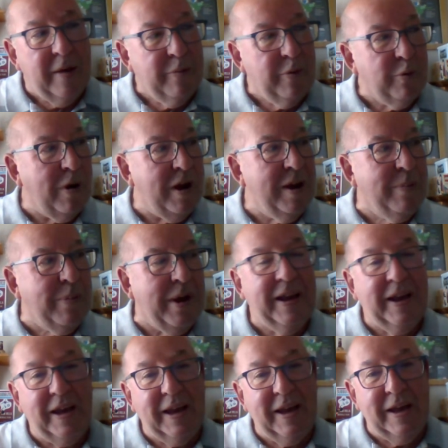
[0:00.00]
but way
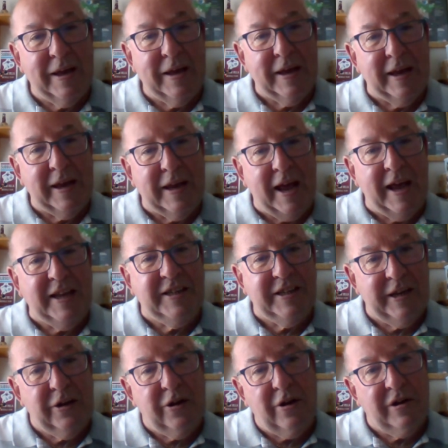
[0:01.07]
back uh, in
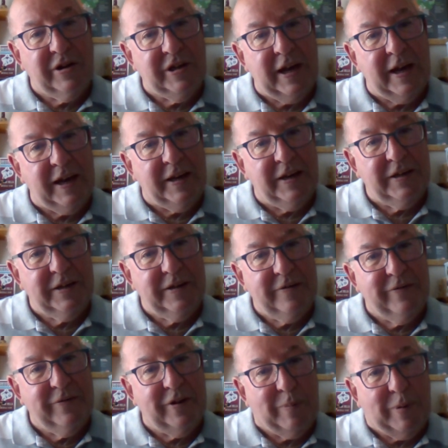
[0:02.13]
1898,
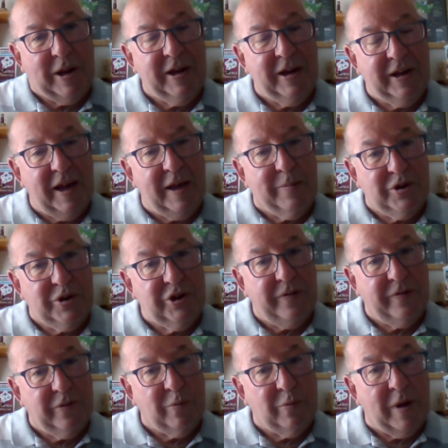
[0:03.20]
Villa played a game at
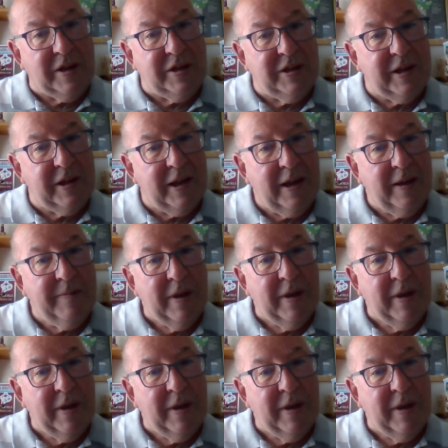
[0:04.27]
Sheffield Wednesday.